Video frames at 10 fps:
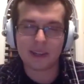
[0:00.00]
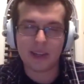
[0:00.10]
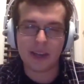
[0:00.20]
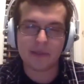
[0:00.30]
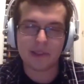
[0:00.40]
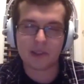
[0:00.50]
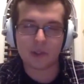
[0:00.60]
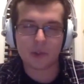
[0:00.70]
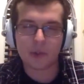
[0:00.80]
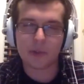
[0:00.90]
after I turned
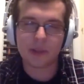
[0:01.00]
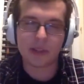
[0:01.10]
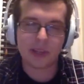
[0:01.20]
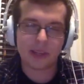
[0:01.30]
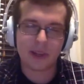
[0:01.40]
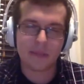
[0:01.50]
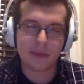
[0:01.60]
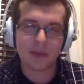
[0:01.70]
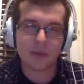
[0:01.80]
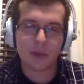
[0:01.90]
21, like a
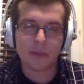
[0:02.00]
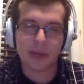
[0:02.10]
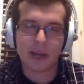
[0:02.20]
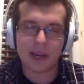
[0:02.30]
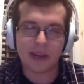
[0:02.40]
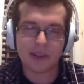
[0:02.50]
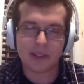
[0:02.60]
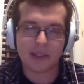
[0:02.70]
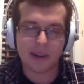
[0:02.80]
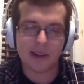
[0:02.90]
month went by, and I was
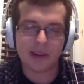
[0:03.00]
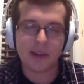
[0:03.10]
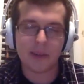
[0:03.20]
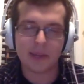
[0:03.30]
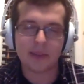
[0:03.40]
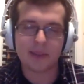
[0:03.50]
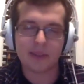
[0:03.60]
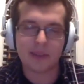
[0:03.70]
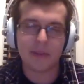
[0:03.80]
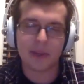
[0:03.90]
like, all right, I think I
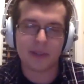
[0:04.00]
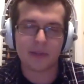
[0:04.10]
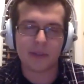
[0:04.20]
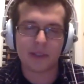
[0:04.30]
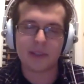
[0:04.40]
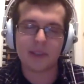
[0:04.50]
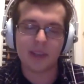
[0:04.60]
might do this.